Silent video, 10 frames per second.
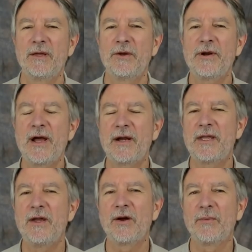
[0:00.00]
You're not
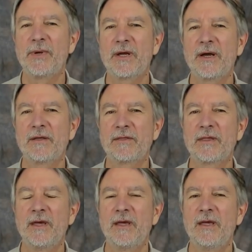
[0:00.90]
here
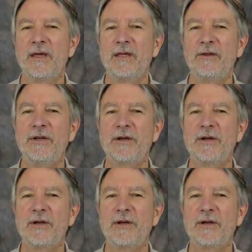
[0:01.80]
because you